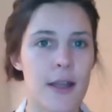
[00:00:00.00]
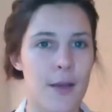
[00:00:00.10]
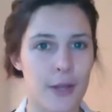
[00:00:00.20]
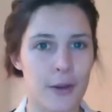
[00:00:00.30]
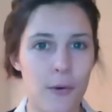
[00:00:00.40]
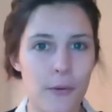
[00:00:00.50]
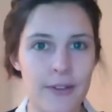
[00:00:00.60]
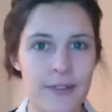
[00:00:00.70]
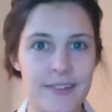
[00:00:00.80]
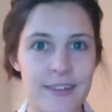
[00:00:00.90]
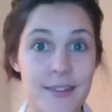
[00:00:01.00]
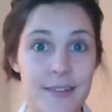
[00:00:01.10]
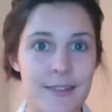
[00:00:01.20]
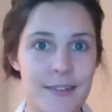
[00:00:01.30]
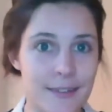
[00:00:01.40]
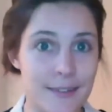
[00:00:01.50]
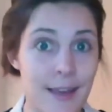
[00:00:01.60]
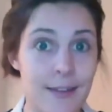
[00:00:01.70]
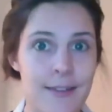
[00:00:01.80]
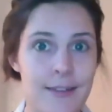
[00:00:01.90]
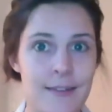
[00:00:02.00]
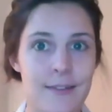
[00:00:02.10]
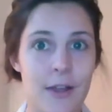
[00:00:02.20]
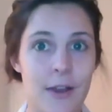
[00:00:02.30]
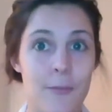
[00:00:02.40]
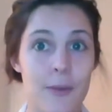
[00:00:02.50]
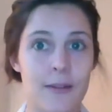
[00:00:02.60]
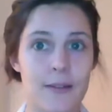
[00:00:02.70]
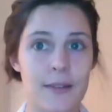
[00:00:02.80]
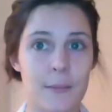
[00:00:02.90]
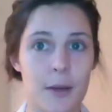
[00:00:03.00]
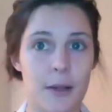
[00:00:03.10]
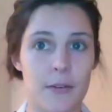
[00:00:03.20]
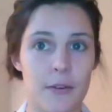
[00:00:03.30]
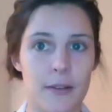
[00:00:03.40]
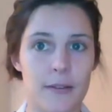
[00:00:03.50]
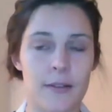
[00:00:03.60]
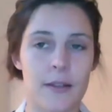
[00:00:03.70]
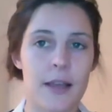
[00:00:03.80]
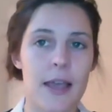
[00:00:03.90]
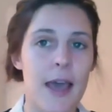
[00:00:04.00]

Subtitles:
We can already see this development in some countries.